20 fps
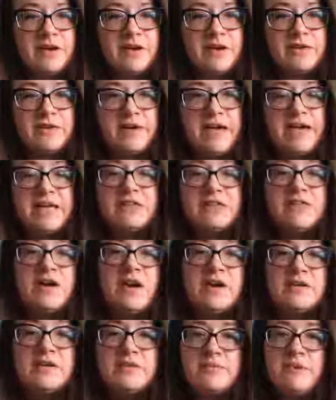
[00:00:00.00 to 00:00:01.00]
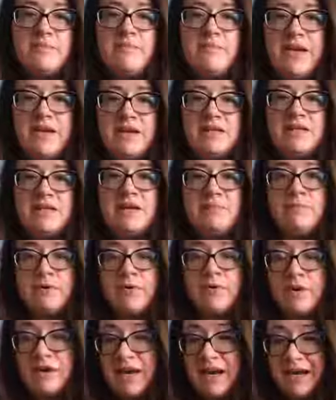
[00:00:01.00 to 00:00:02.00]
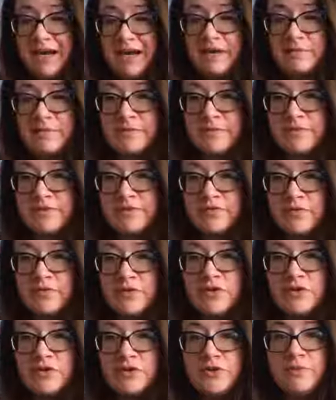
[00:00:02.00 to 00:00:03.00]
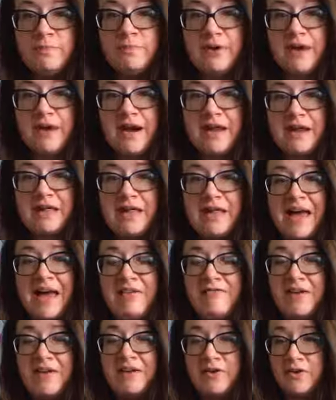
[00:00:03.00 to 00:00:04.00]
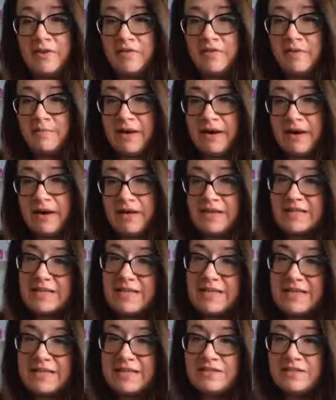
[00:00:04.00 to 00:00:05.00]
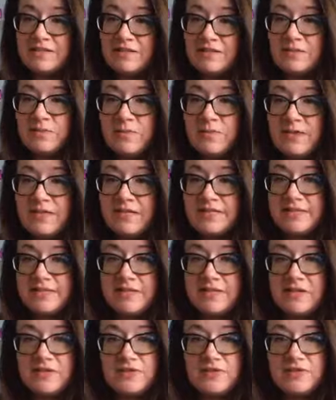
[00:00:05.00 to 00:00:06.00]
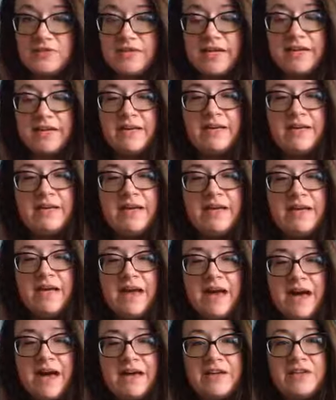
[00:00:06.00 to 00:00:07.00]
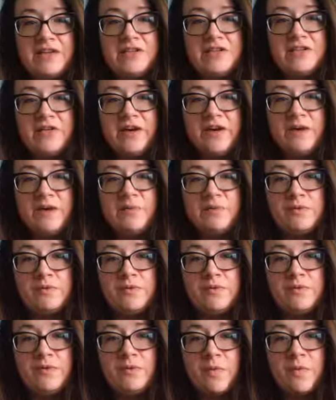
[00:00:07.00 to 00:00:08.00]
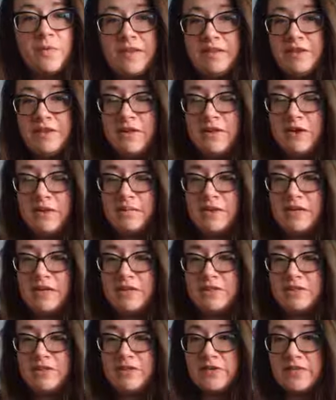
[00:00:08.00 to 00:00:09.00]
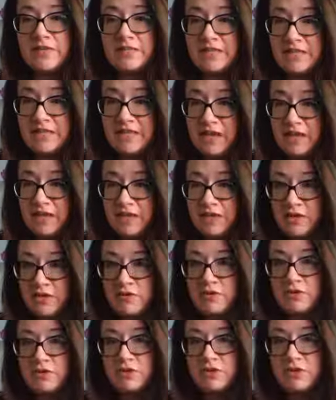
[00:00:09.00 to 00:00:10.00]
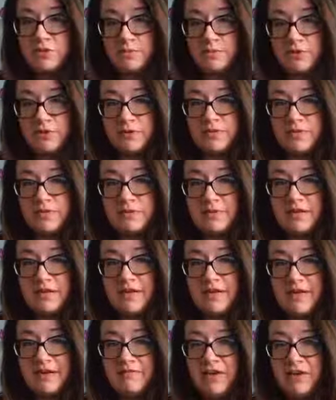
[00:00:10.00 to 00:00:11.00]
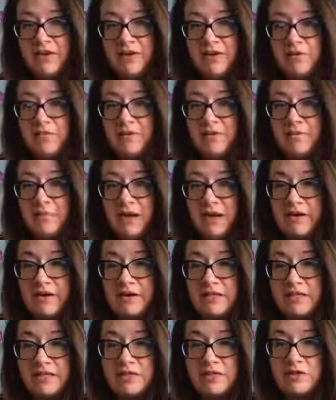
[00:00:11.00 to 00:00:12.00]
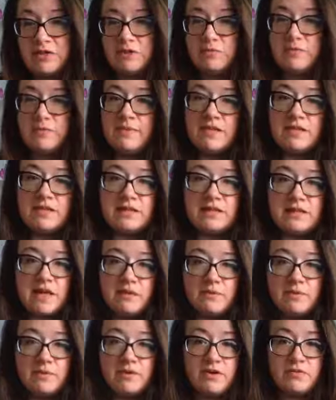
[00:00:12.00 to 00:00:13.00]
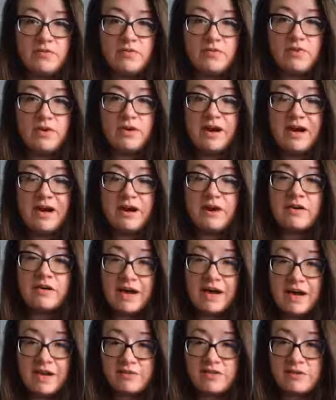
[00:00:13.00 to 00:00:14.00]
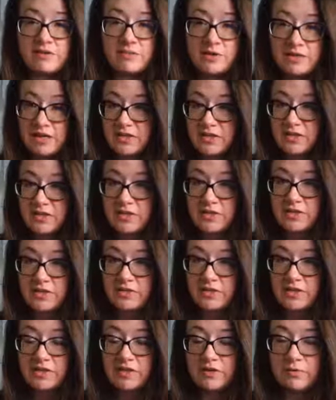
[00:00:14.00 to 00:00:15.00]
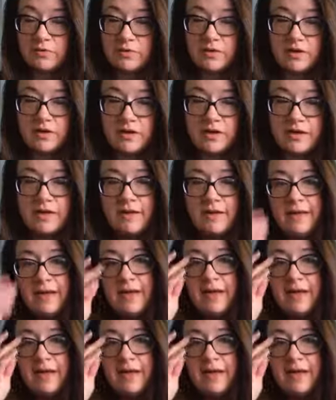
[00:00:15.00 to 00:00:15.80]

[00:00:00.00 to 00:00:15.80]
All right, and dogs remained important animals for troop morale at Vancouver Barracks into the 20th century. During World War I, the Army constructed a huge spruce mill at Vancouver Barracks to mill lumber for aircraft production during the war.